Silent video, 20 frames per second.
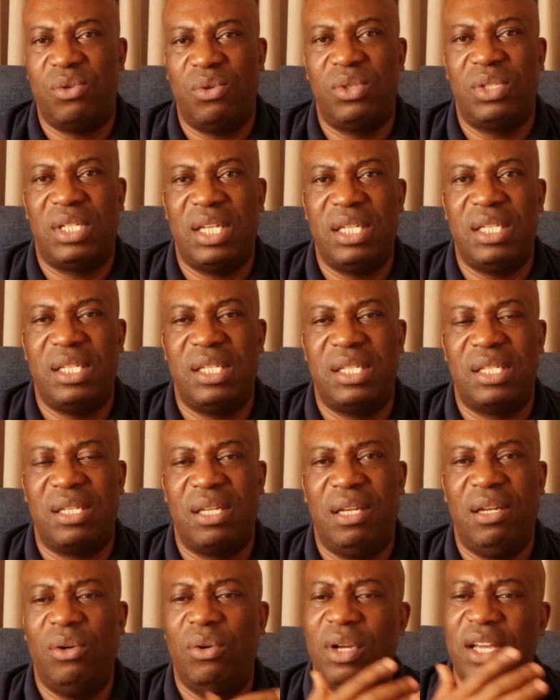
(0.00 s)
or
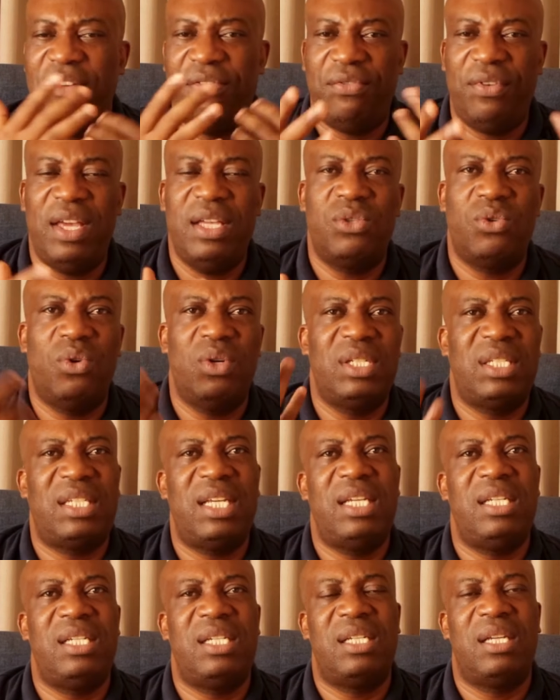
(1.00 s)
stages, a phase or
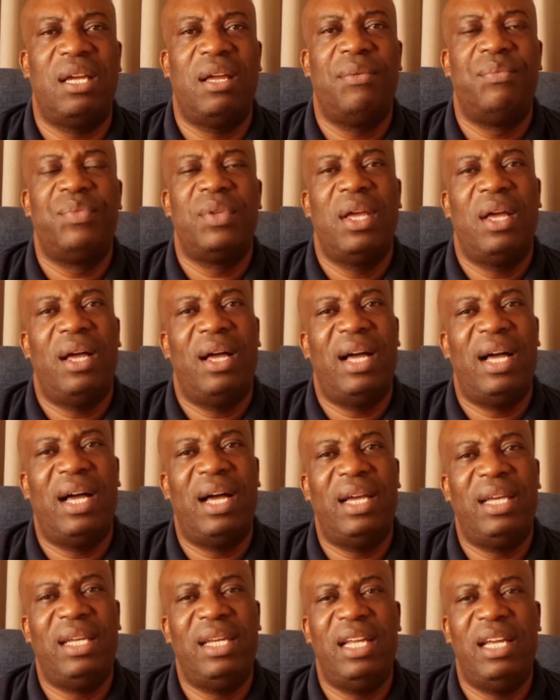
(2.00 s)
stage
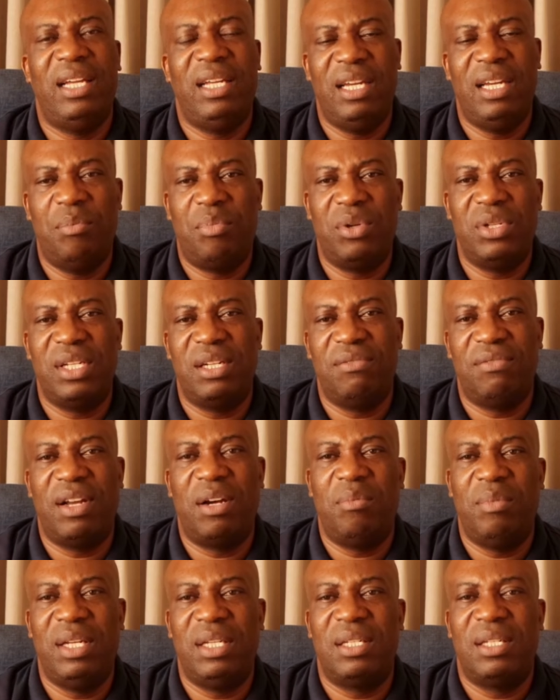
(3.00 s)
in a project
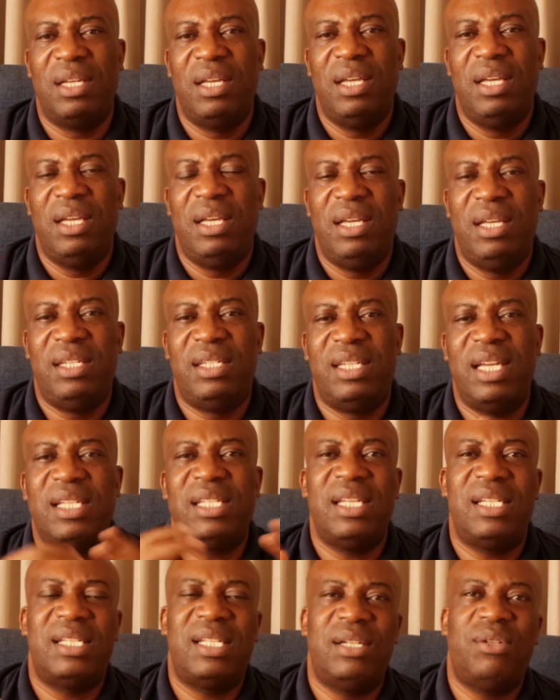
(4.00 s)
environment is
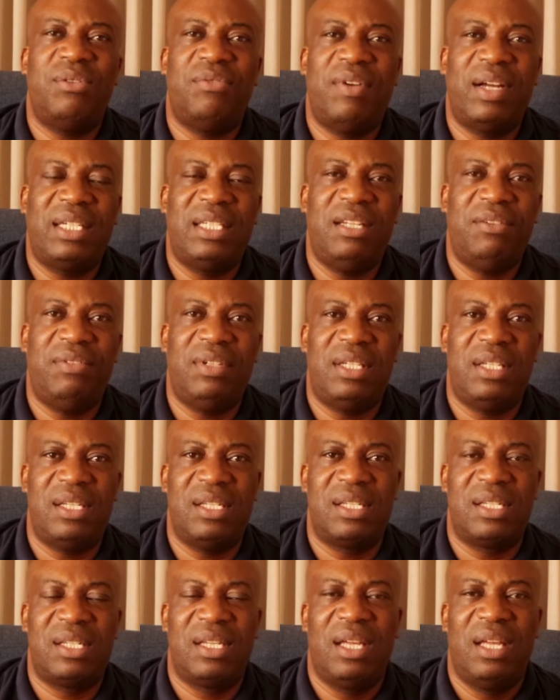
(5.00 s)
just a set of
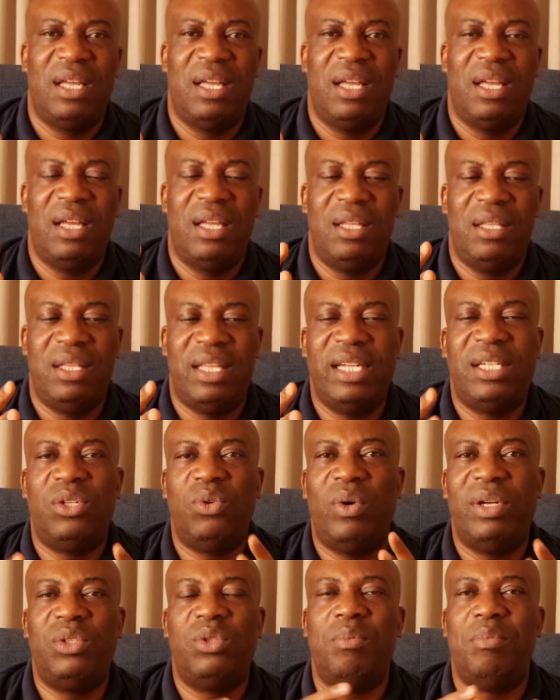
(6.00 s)
activities that
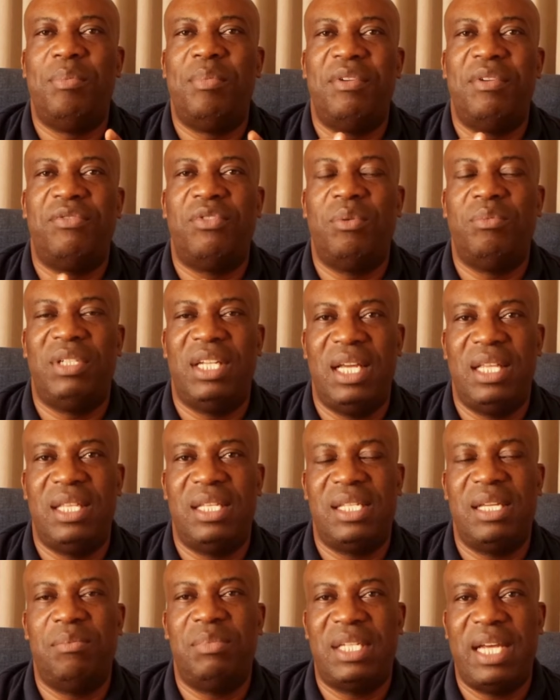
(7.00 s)
you want to be performed at the same